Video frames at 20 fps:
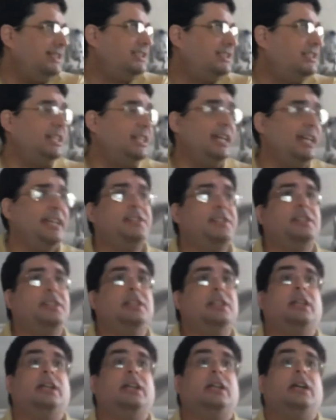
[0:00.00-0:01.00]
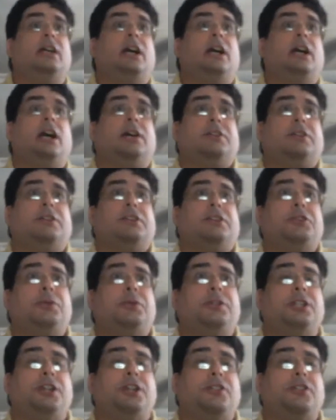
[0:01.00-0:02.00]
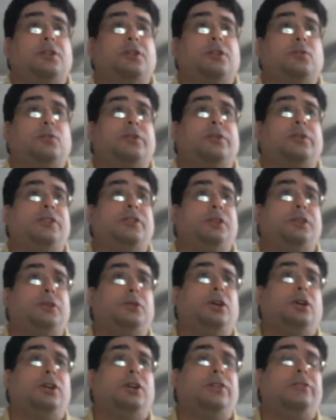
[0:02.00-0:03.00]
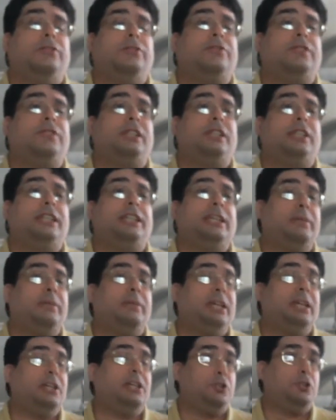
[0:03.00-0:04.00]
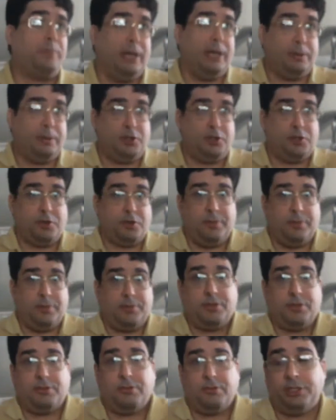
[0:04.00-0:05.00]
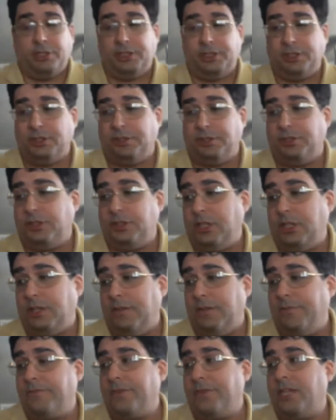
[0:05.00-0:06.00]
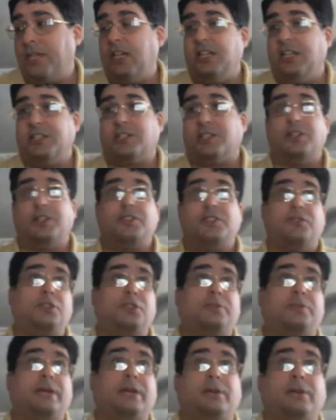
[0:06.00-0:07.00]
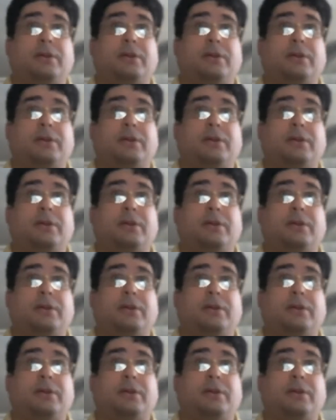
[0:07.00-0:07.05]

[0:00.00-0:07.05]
would be nice. Tonight, I'm going to do another review of the He-Man newspaper strips, which is a series